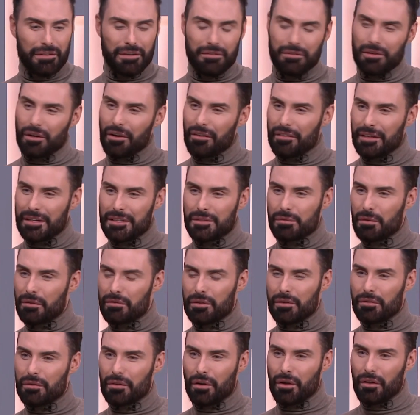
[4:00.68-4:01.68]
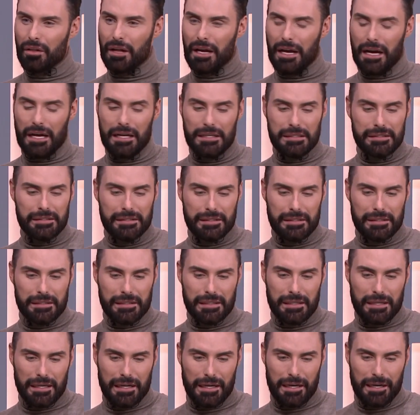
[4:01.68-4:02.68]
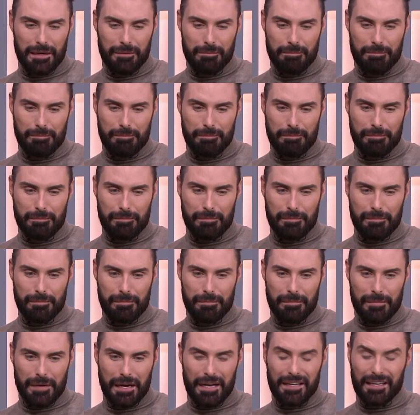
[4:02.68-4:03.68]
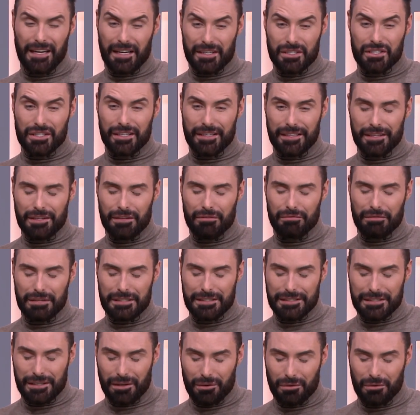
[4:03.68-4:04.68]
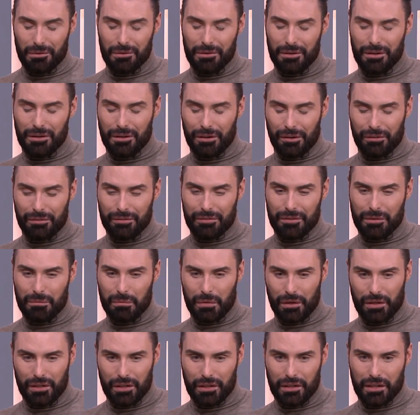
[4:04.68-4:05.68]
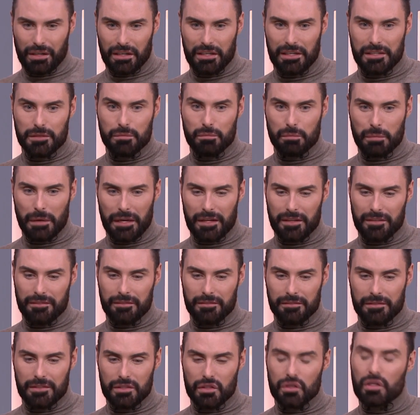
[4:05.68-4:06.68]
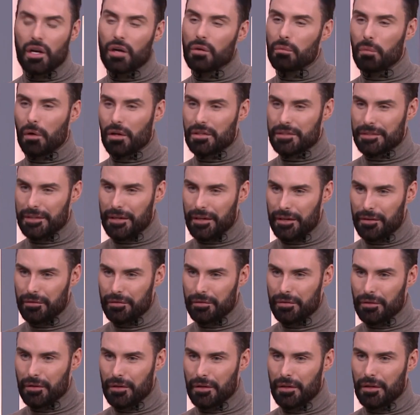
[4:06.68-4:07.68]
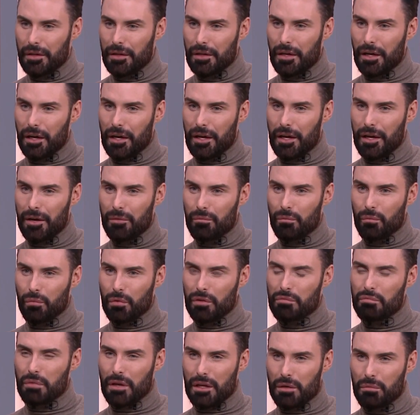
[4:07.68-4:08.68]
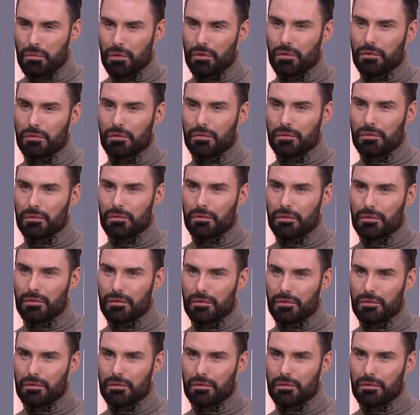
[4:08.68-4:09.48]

whether you've got this, whether you've got that. And actually, the result of the book has been so positive, with people